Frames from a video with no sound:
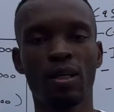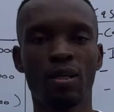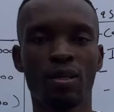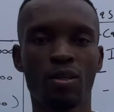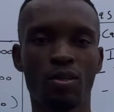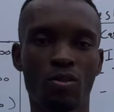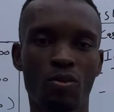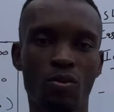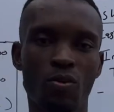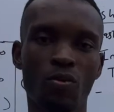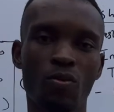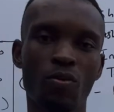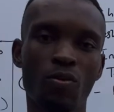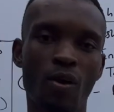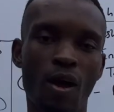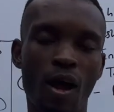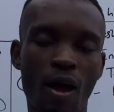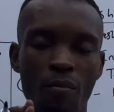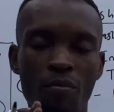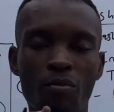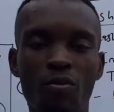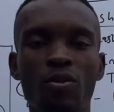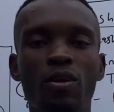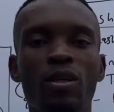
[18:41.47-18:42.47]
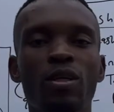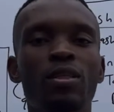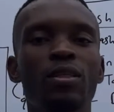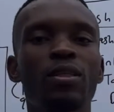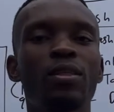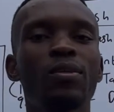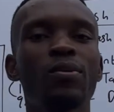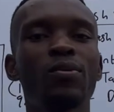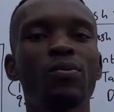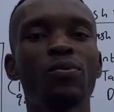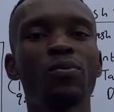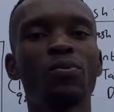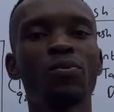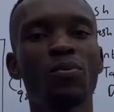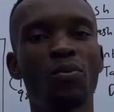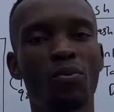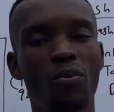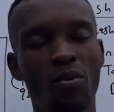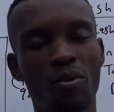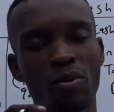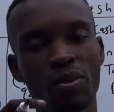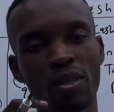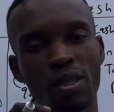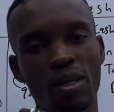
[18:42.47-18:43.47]
so i'm gonna see you
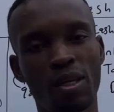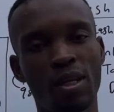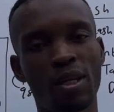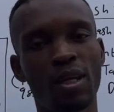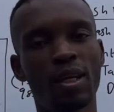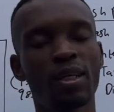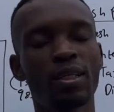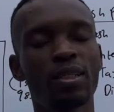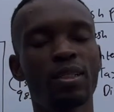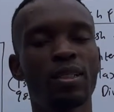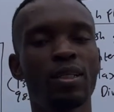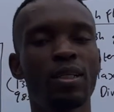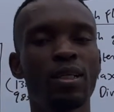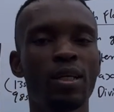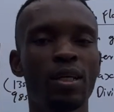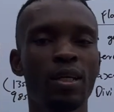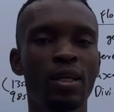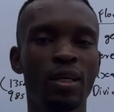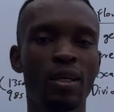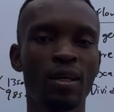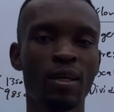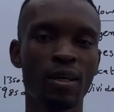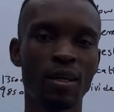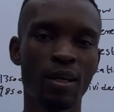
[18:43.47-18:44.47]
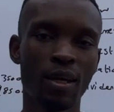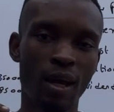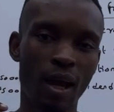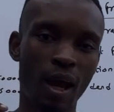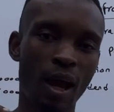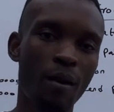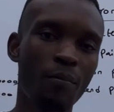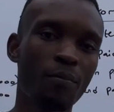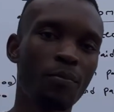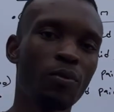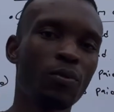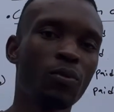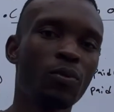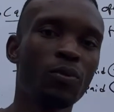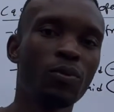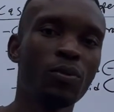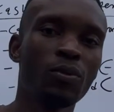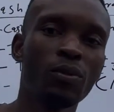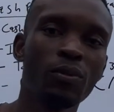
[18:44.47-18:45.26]
on the next upload